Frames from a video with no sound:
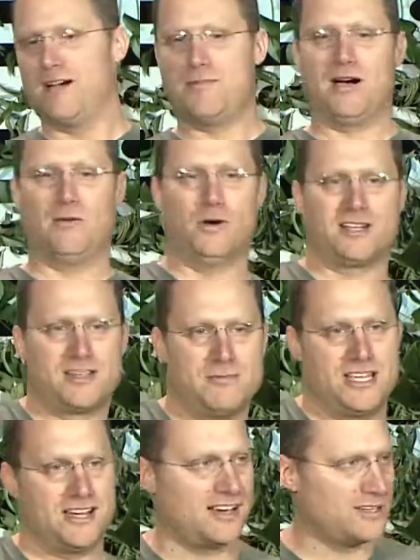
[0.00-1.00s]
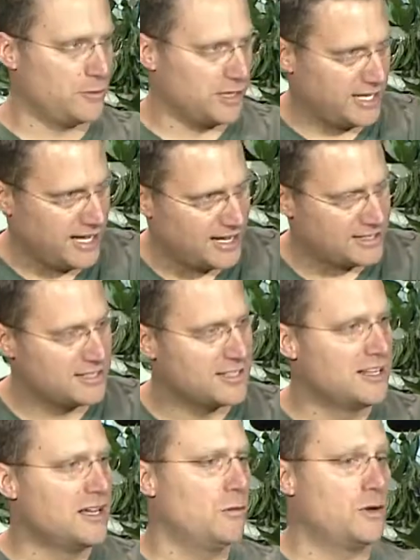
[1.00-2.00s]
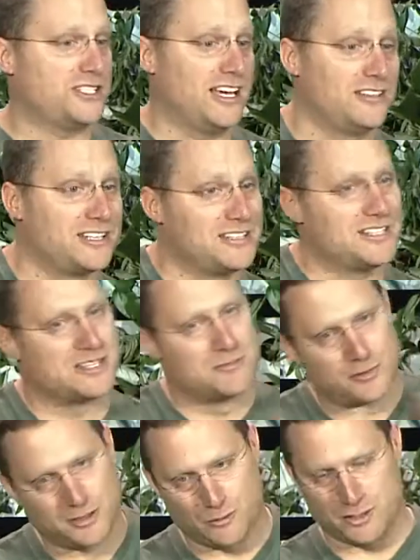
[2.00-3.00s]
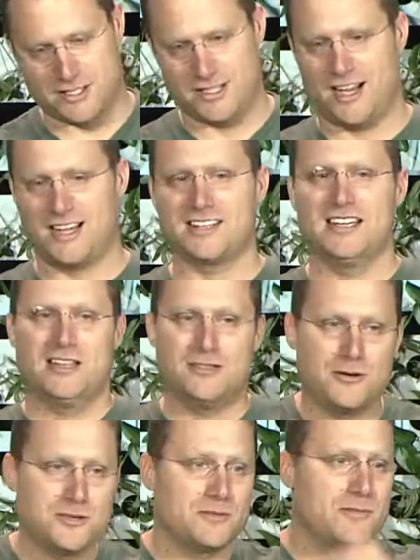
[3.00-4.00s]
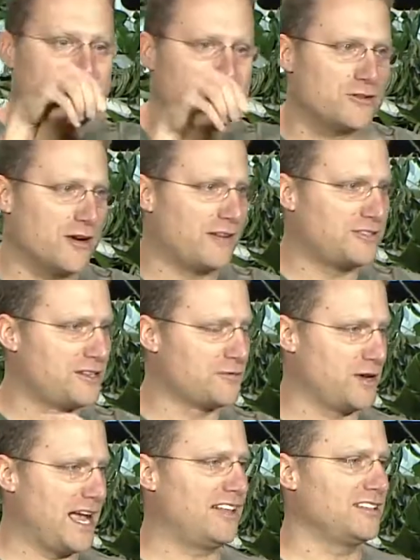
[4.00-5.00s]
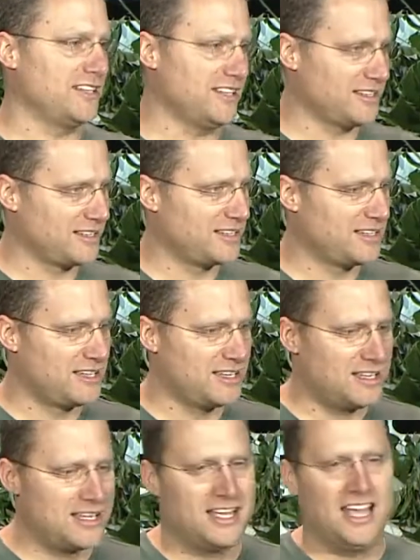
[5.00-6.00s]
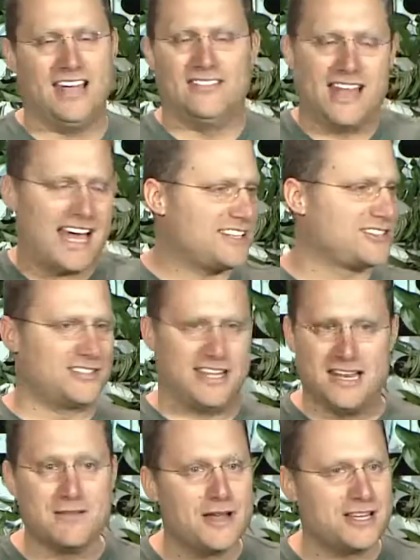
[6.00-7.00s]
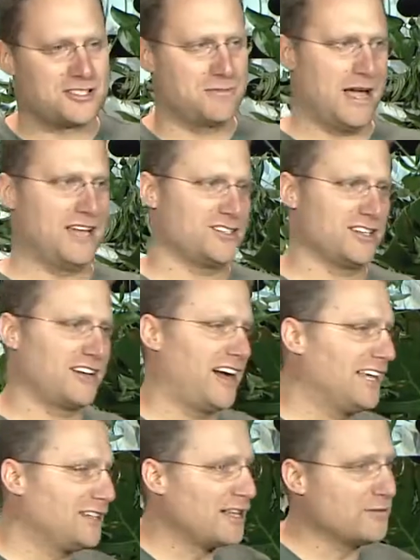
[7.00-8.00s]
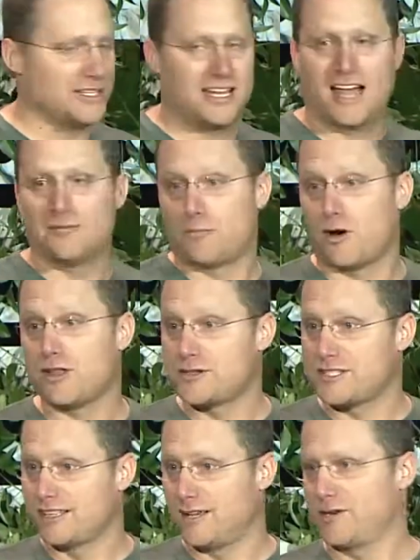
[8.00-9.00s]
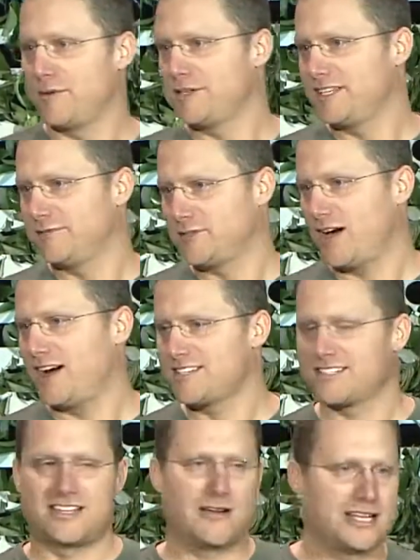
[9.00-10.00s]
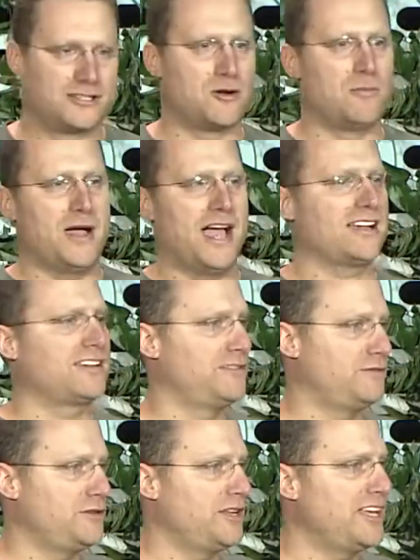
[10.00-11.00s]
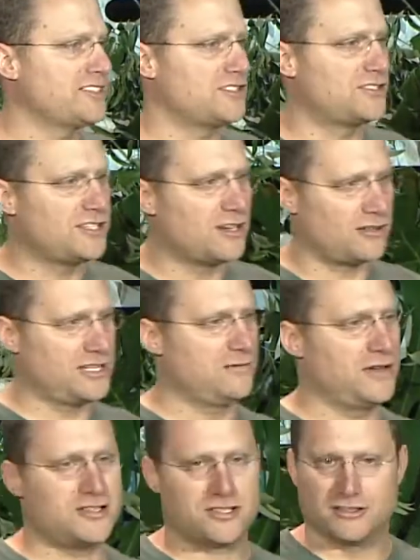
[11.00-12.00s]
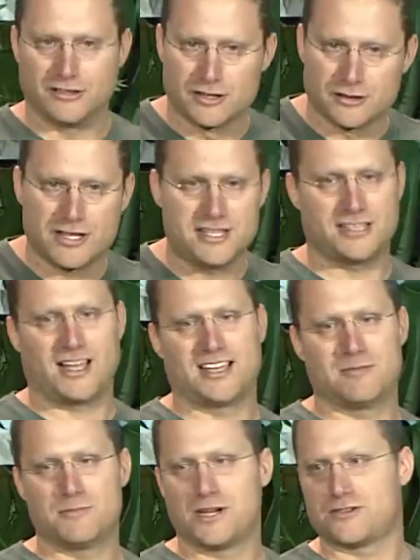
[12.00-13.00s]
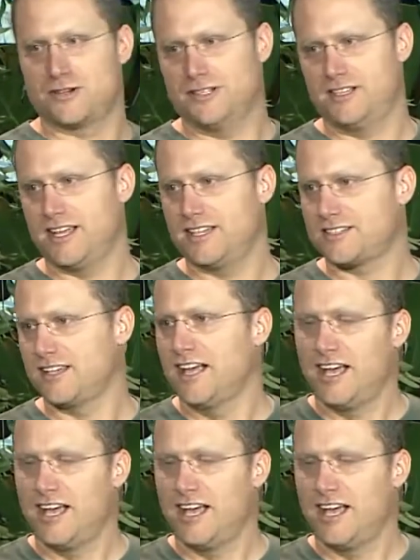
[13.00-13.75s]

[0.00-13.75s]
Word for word: about what can be cut and what can't what's elegantly simple and what's not, those debates are grounded in reality. And that is innovation magic. I love it. I, part of the reason I love coming to give talks is now I get to go back in a few days and see all the innovation. Literally, that I can measure it in days.